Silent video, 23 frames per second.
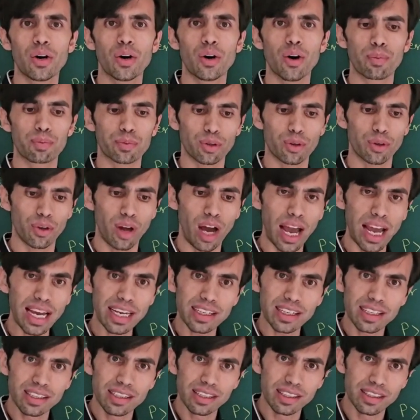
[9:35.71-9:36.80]
Hope to
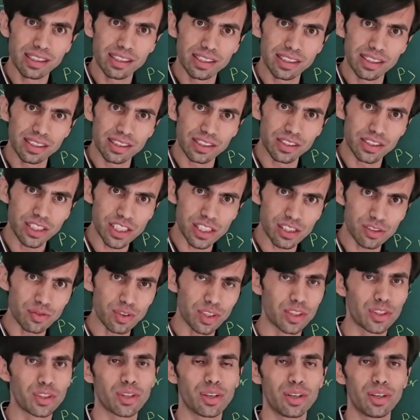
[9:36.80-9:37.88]
like this
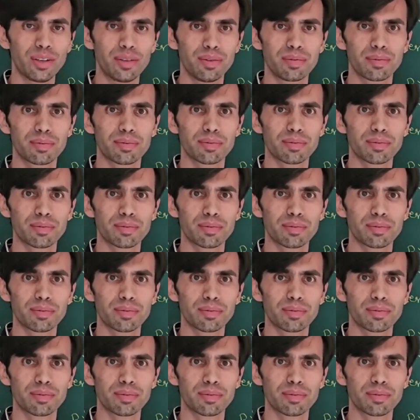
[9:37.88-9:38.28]
video